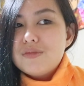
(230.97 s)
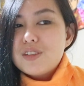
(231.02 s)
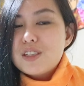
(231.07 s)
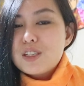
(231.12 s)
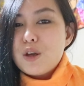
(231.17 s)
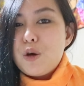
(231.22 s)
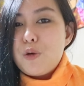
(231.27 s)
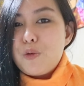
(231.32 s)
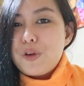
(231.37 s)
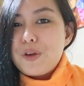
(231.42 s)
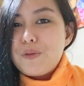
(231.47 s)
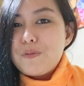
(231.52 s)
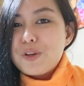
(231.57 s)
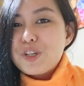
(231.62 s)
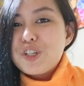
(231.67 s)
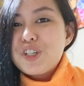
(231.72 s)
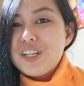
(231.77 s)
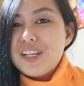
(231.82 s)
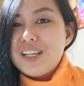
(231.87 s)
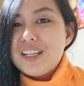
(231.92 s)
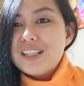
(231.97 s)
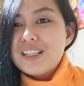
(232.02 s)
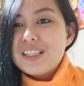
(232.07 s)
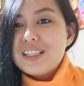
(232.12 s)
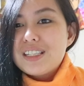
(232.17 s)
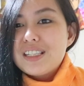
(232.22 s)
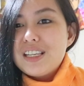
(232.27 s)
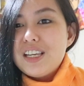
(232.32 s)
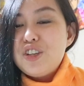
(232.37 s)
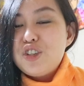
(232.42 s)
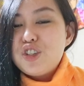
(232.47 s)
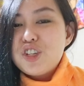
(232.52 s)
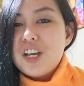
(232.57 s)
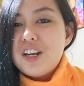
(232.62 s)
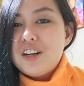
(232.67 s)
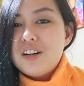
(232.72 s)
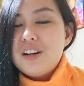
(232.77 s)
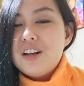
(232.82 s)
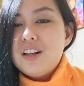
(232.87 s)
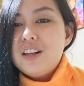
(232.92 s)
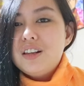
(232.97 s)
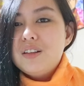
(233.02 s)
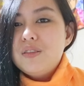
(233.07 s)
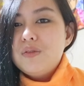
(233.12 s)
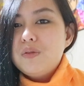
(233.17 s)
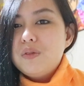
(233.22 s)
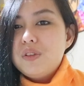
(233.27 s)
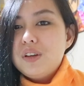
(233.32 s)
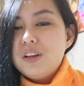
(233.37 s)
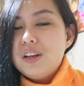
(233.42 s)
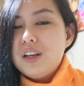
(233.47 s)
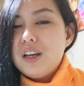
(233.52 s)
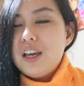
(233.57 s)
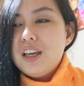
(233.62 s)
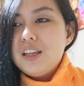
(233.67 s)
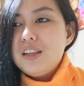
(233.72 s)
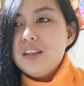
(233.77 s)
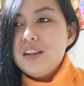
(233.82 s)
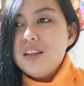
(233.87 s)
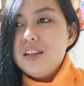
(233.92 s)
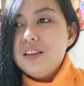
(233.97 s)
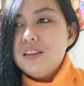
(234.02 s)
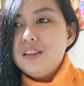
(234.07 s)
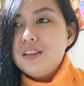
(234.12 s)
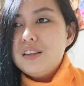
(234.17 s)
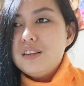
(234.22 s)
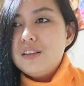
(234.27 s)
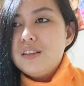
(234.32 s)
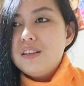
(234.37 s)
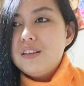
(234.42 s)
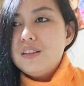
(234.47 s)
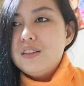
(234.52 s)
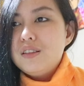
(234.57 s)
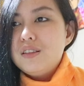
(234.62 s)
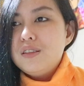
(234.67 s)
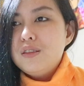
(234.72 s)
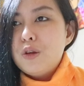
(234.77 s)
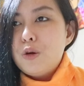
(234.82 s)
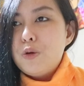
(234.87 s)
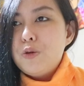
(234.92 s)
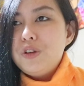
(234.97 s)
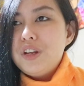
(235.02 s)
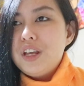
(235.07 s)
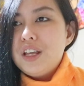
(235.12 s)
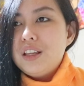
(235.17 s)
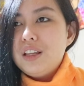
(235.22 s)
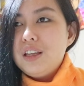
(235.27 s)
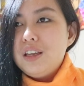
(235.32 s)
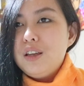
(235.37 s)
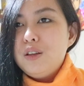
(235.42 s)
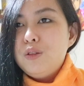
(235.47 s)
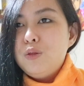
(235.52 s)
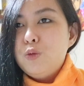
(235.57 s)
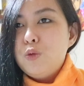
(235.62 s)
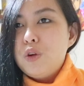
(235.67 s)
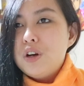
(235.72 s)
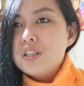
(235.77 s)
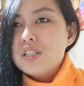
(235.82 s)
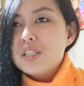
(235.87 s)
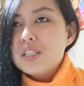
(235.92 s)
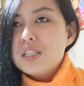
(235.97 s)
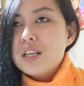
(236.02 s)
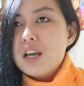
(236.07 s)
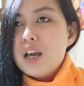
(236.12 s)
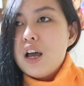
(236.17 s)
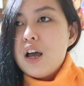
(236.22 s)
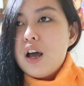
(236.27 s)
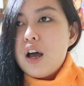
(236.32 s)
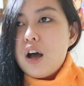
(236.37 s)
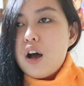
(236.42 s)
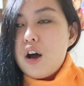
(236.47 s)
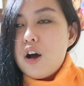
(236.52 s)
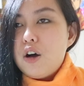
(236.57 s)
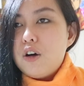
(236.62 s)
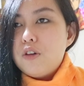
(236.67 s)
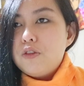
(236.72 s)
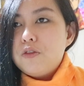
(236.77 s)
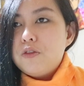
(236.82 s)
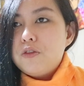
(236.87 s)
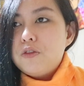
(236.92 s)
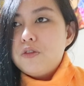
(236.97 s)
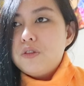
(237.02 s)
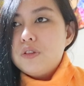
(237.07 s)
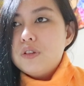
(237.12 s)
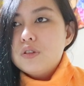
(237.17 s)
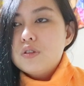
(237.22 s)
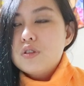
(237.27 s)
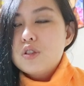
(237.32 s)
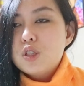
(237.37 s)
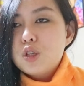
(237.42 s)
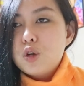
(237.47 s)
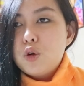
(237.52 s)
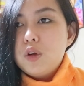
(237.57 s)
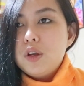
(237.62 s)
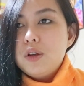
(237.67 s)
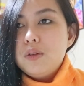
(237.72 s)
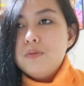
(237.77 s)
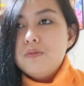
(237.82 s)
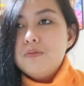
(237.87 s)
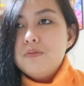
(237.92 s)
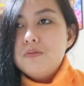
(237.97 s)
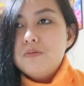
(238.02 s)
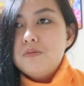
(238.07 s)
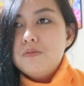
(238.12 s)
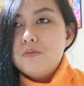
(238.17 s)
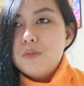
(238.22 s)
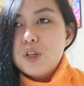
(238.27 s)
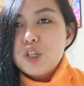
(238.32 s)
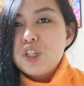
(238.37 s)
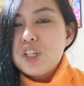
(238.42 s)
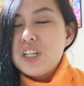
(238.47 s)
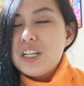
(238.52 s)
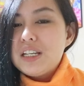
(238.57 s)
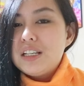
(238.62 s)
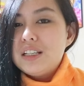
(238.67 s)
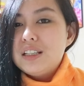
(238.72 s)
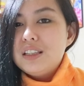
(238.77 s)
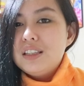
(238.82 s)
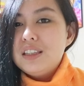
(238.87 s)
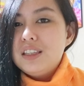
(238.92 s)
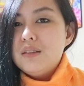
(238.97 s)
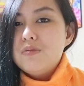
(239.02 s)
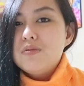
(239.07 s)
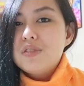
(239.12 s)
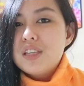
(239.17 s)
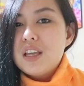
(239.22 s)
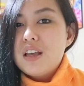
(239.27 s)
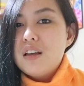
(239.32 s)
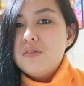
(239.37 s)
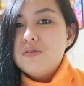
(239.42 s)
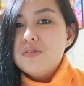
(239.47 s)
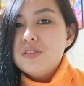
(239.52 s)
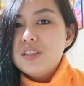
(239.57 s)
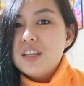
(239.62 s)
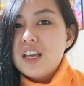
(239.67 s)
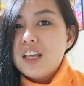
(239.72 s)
sewing machines in general. I didn't know that it was of sewing machine themselves